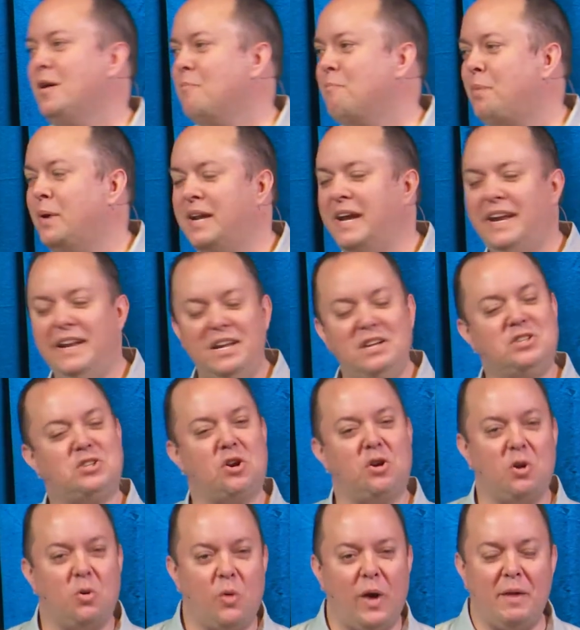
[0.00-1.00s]
But he didn't
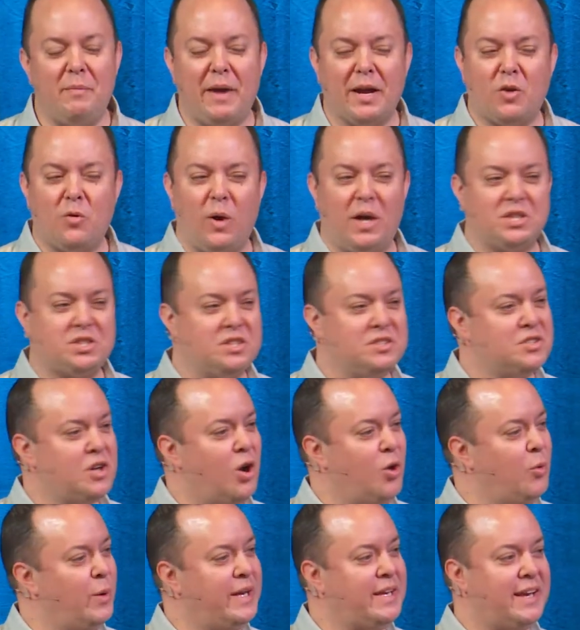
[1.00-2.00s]
turn away my questions
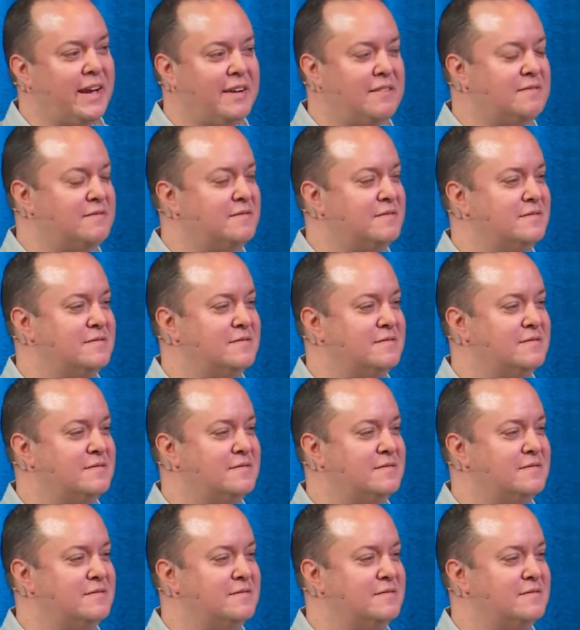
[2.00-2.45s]
all weekend.